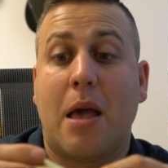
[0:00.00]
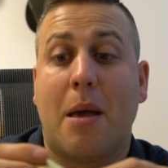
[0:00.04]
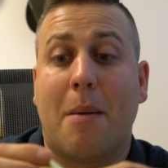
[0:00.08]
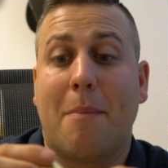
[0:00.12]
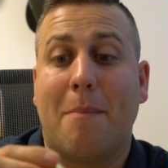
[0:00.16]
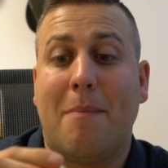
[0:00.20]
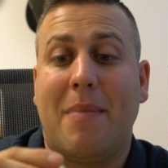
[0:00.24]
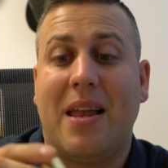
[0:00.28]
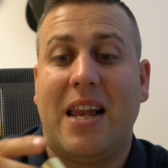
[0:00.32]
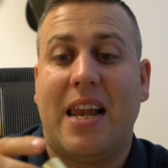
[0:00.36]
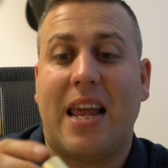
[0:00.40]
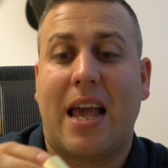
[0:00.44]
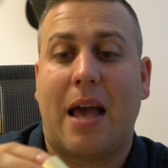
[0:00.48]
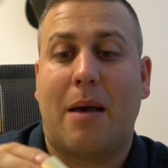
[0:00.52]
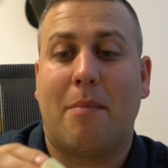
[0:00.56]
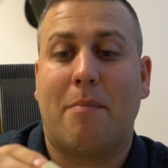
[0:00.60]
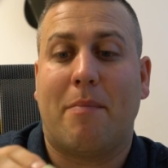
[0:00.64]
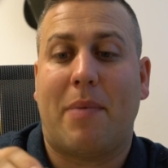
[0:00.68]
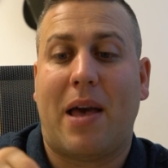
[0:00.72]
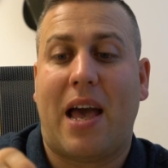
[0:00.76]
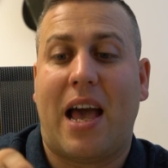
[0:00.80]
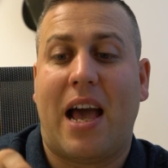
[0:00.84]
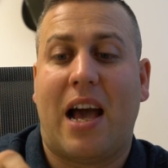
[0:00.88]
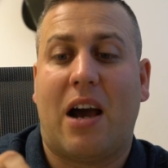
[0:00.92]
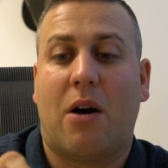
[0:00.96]
milliamp
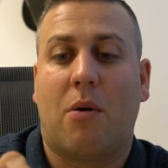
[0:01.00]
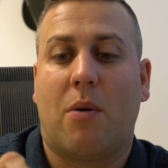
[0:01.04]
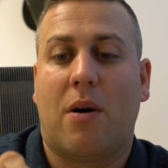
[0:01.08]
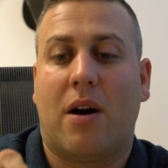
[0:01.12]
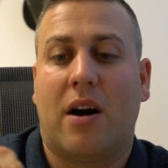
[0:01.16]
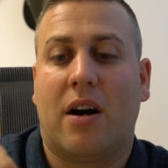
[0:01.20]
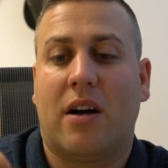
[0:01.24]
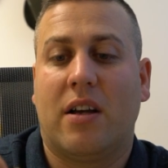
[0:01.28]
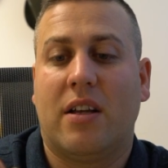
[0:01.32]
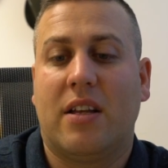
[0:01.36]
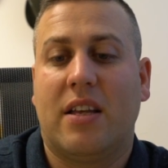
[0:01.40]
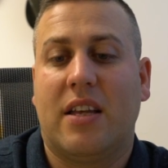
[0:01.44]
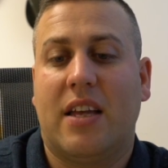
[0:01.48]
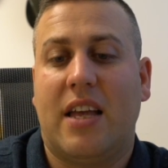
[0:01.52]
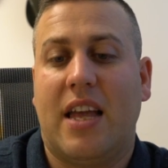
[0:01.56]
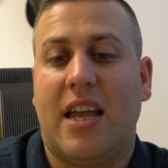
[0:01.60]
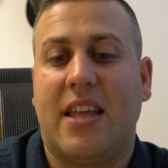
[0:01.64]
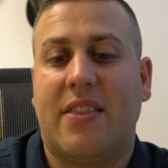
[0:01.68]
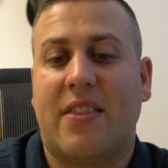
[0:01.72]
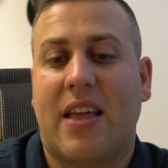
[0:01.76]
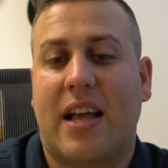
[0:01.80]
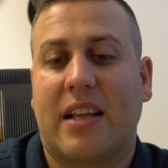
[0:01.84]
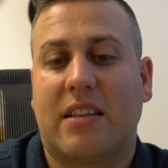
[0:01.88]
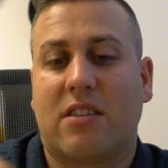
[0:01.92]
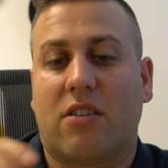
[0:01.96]
hour
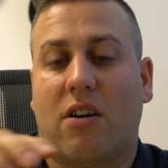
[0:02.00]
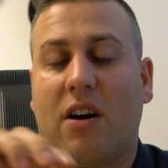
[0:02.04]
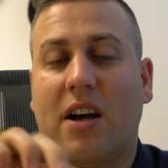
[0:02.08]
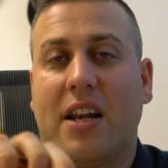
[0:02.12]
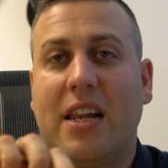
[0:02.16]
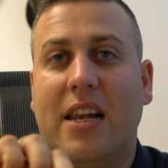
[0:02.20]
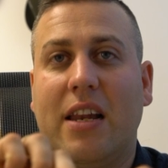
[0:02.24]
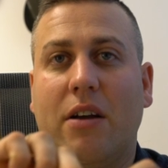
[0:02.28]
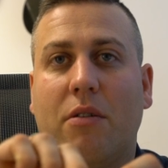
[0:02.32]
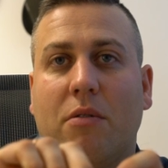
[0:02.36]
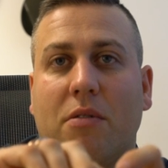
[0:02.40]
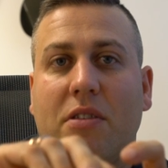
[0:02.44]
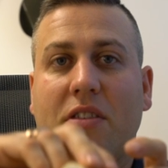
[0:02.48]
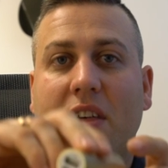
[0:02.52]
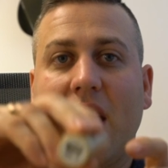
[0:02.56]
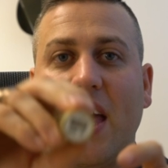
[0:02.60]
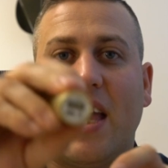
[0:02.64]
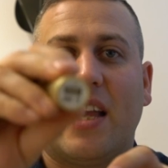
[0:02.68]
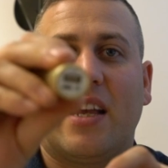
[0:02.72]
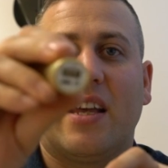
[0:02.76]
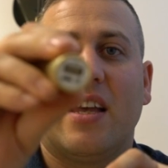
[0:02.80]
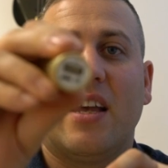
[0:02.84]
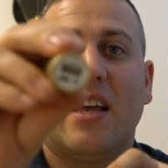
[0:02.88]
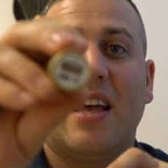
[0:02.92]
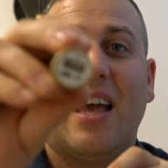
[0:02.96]
in that tiny little
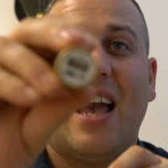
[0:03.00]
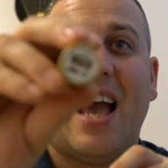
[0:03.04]
thing,